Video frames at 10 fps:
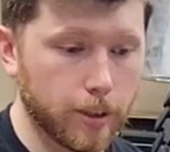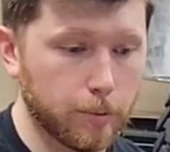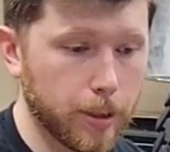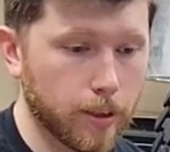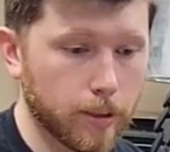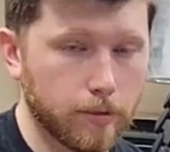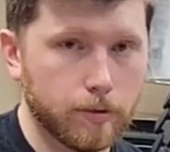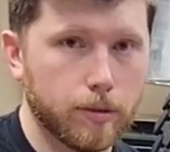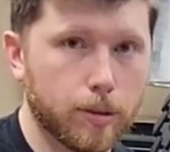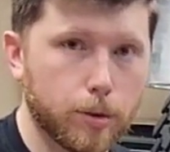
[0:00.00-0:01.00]
going to be the,
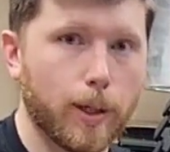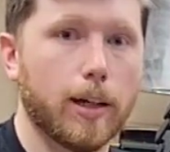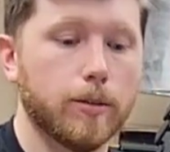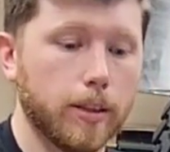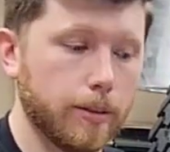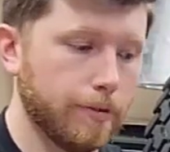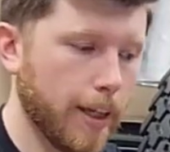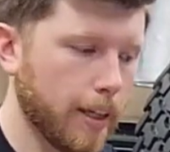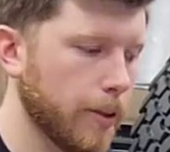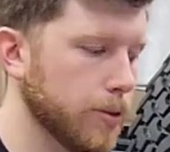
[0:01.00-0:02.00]
the shroud that the
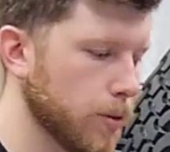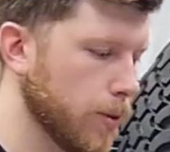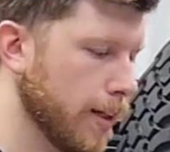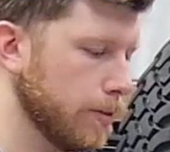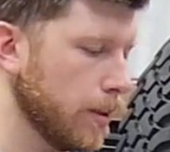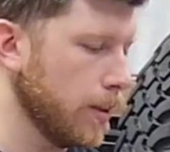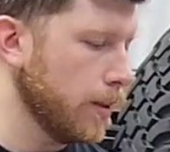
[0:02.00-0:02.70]
fan goes around.